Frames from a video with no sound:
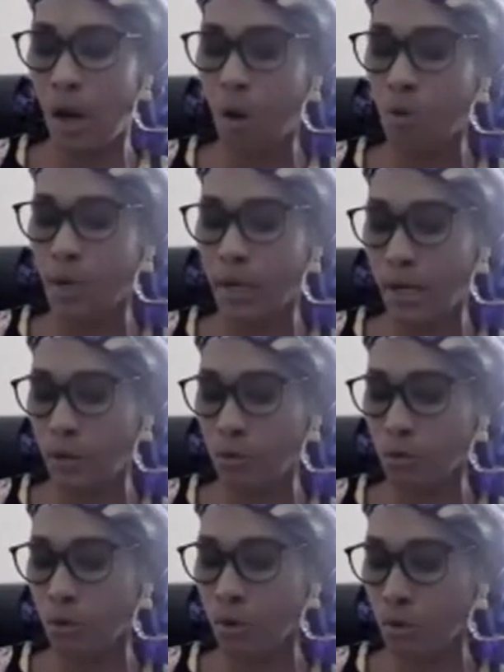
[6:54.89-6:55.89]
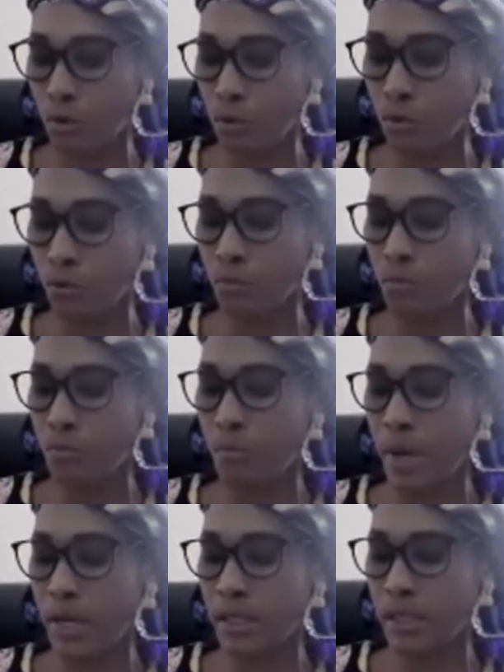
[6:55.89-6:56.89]
I would like to conclude
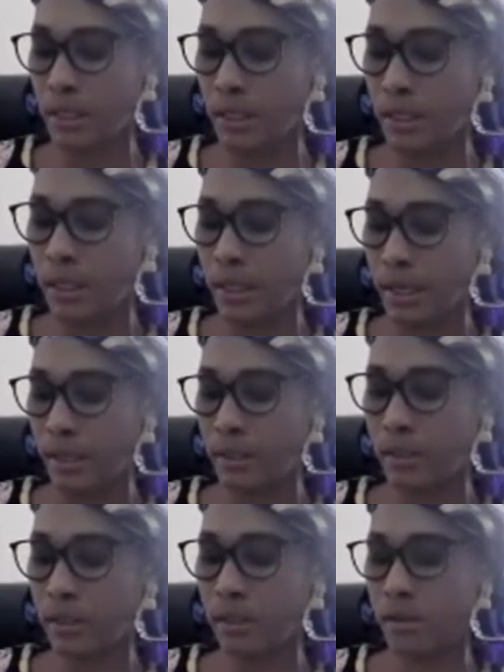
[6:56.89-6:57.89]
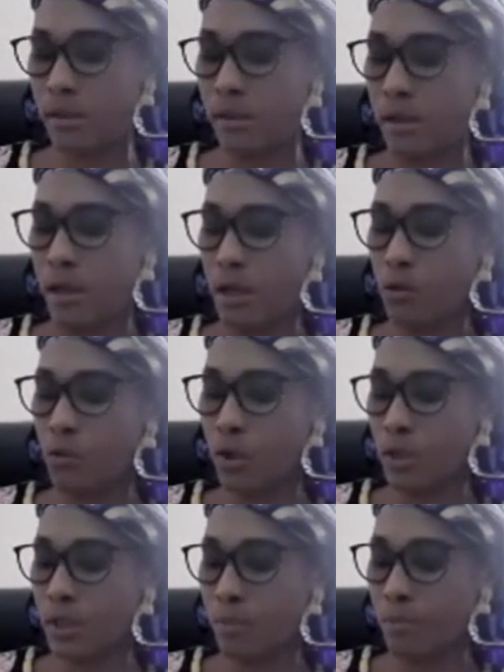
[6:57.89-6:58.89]
by stating that it
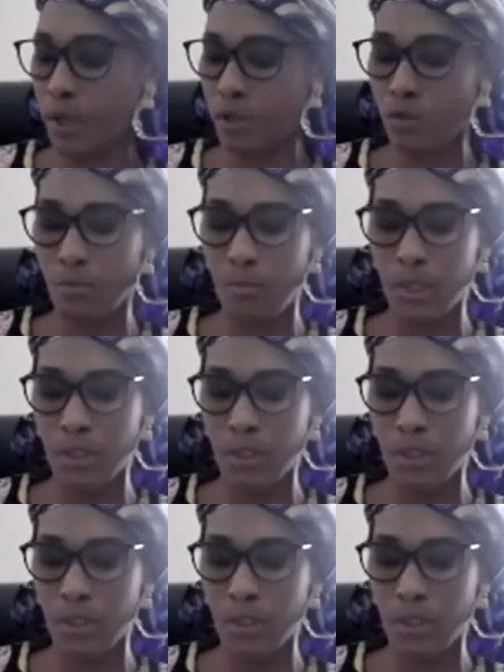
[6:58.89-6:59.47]
was a pleasure